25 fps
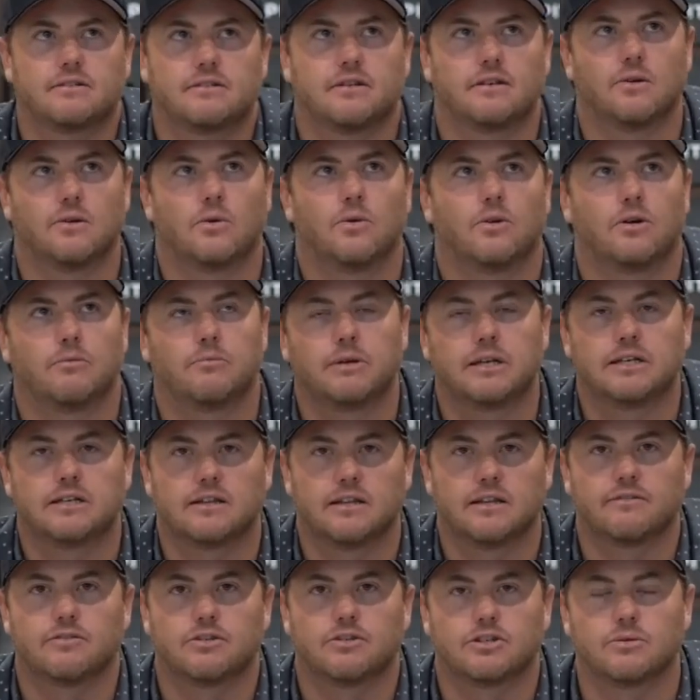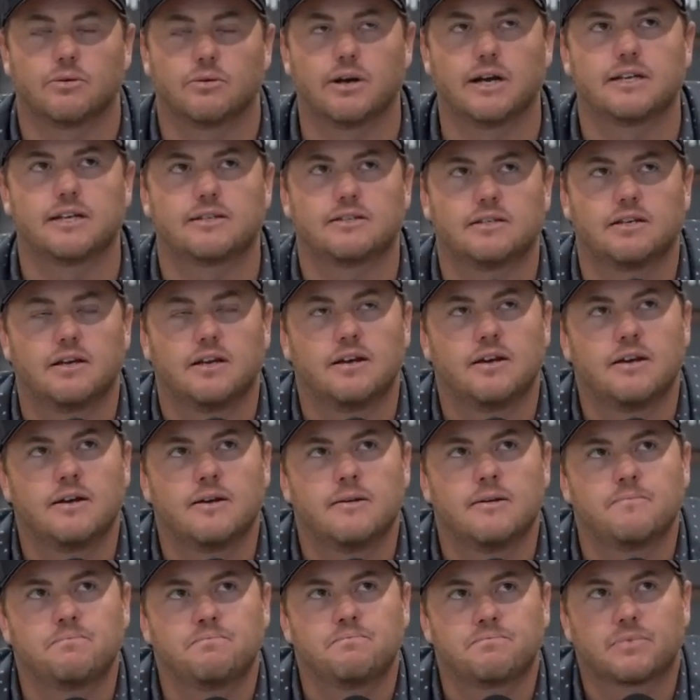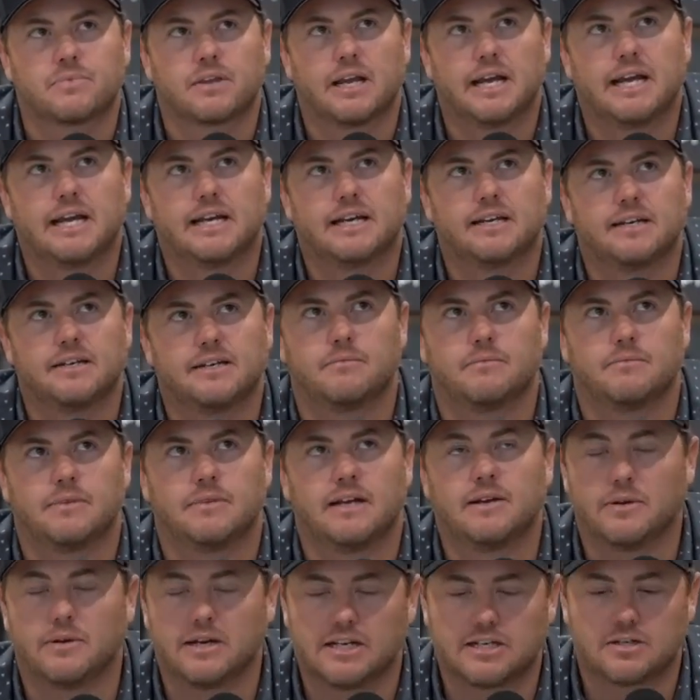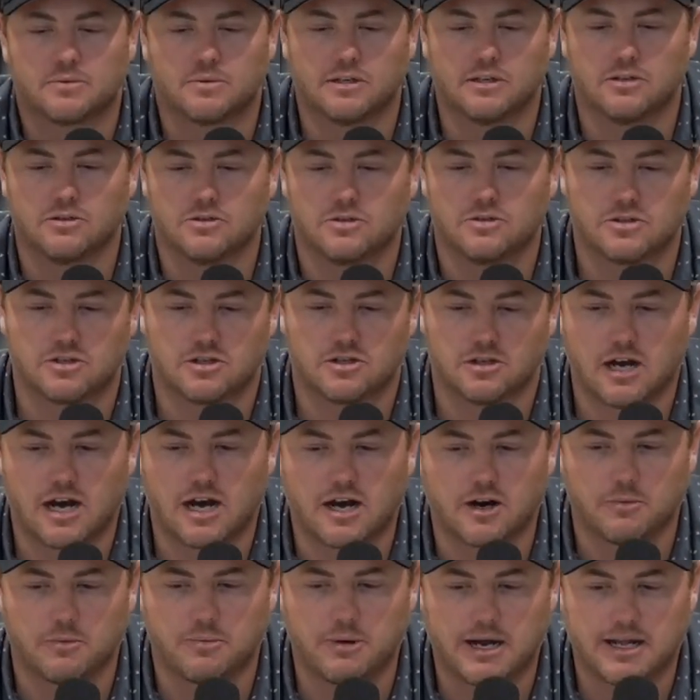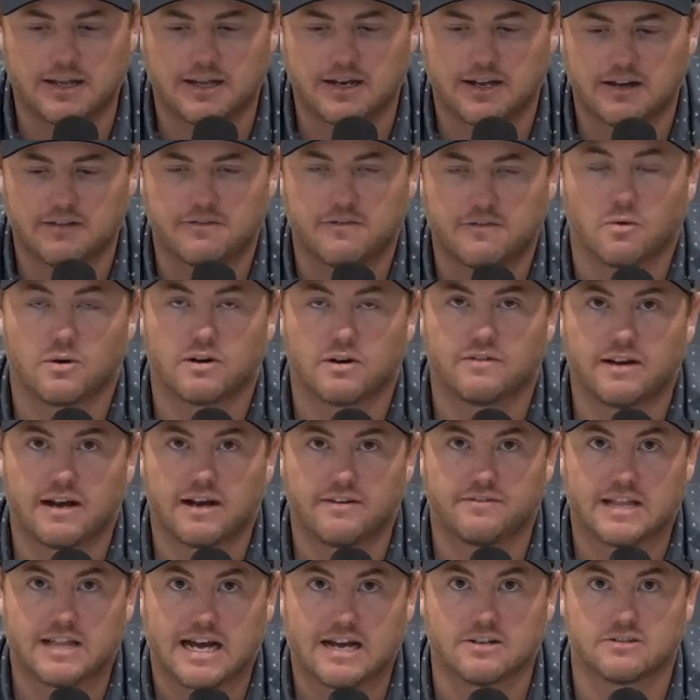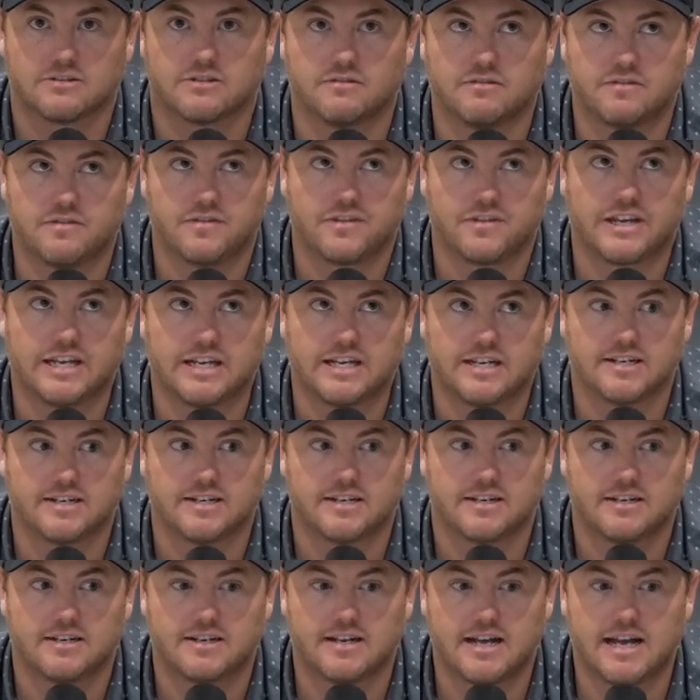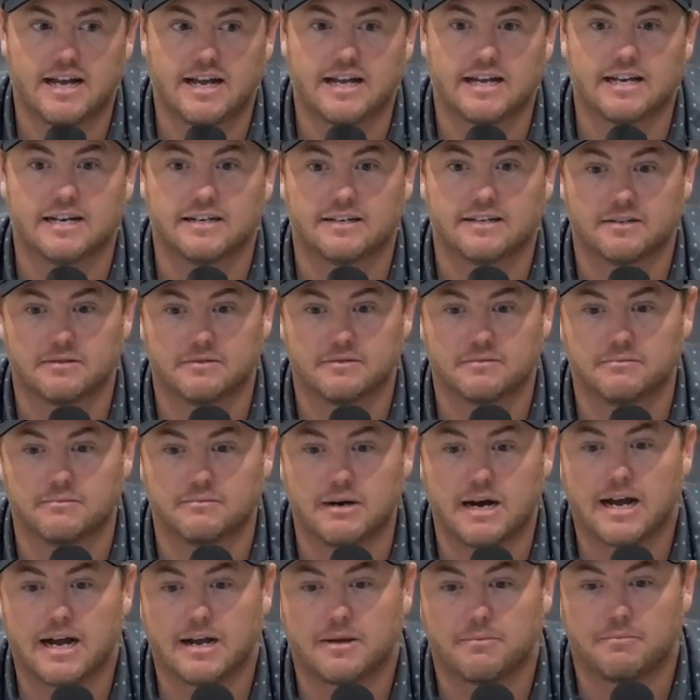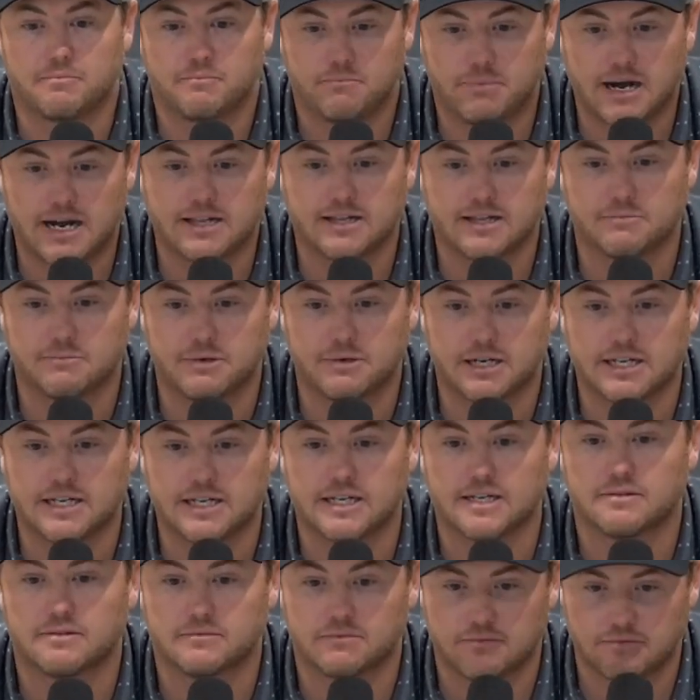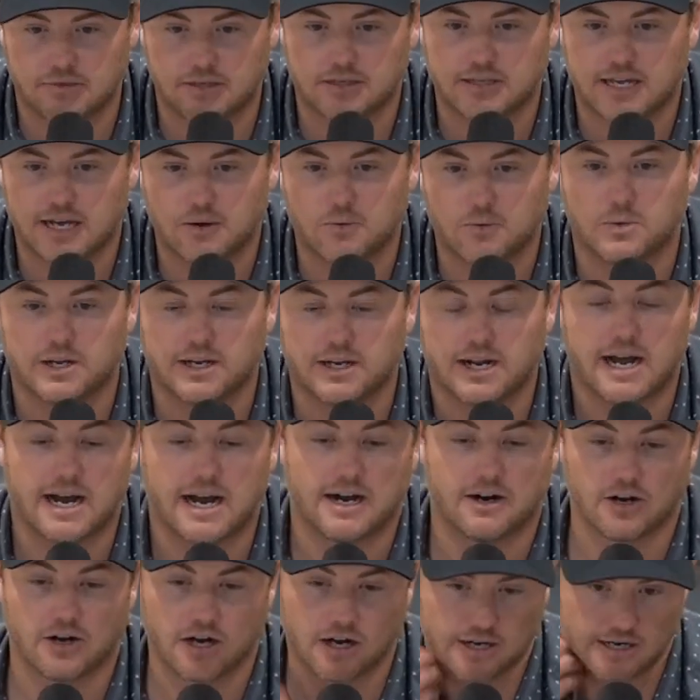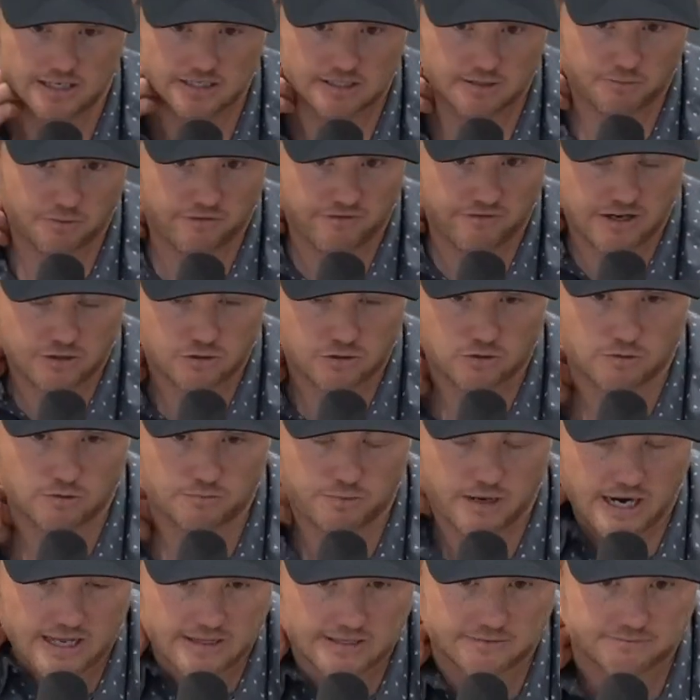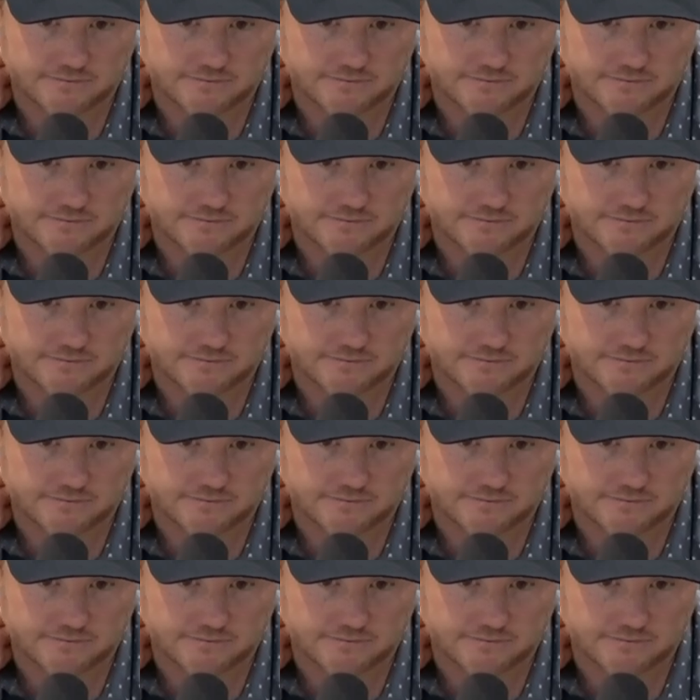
in order to be delivered to us. And anyways, we lose the autopilot at 45,000 feet. And my pilot buddy that we had hired on as a professional pilot,